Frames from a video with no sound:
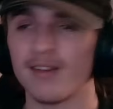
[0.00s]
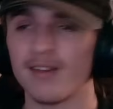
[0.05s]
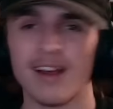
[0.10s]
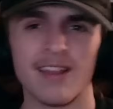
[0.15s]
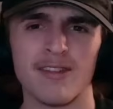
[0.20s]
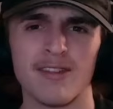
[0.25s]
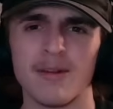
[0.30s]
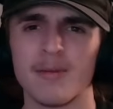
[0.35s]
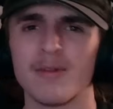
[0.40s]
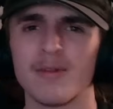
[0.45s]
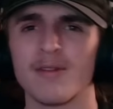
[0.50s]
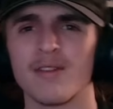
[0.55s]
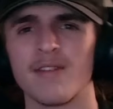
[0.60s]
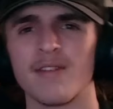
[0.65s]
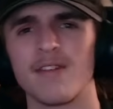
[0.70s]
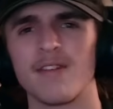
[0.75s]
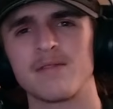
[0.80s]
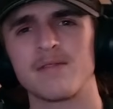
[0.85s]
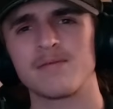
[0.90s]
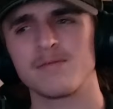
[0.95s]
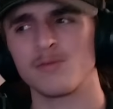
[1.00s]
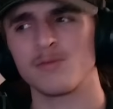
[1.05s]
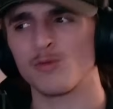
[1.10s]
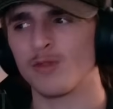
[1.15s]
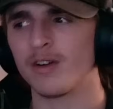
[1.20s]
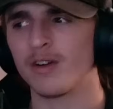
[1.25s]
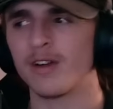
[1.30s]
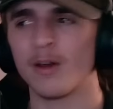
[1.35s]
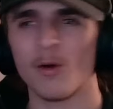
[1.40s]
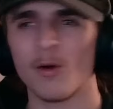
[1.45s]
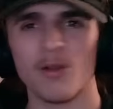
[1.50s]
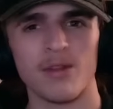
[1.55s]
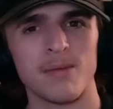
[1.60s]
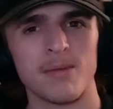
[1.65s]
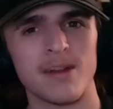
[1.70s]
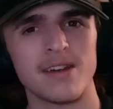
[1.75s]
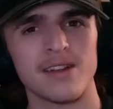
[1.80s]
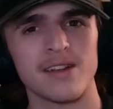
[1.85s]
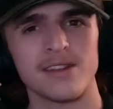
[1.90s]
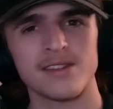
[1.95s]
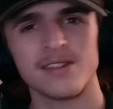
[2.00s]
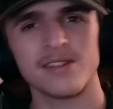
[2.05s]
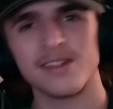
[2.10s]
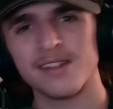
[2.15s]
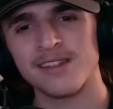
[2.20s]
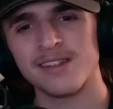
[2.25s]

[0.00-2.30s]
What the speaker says: The last two episodes have had really wholesome endings.